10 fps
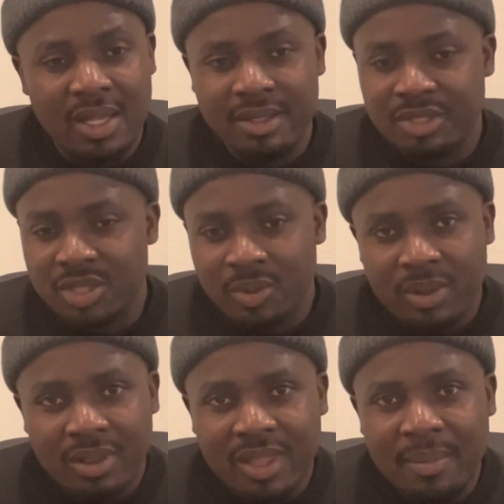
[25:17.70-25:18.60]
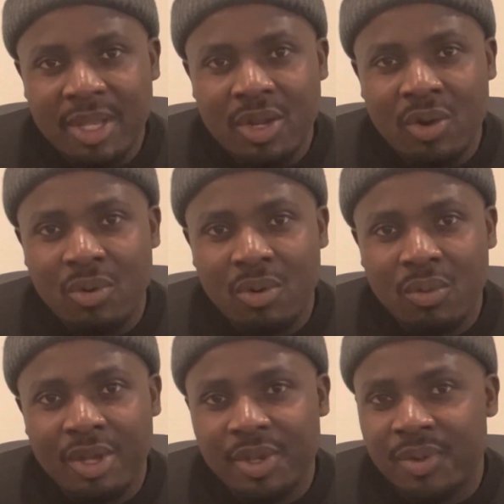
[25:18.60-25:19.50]
So let me know
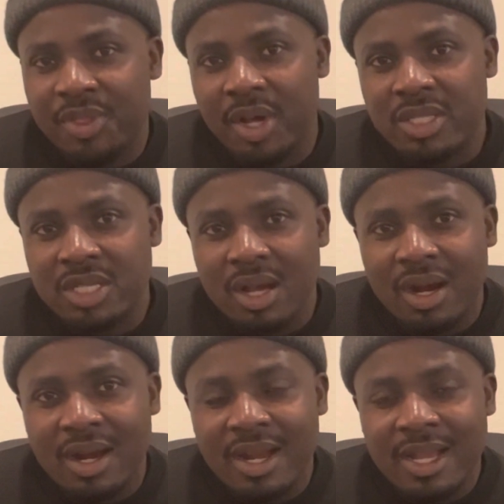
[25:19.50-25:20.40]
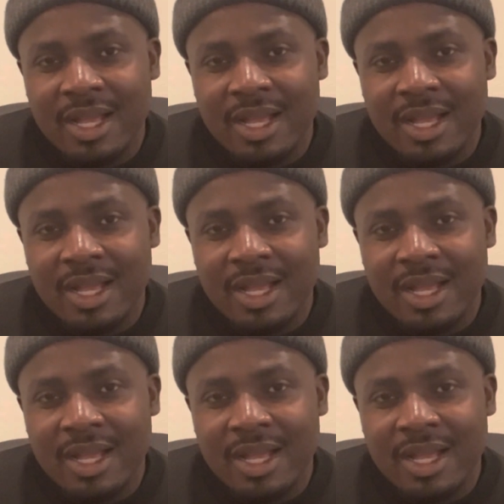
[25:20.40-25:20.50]
what your thoughts are.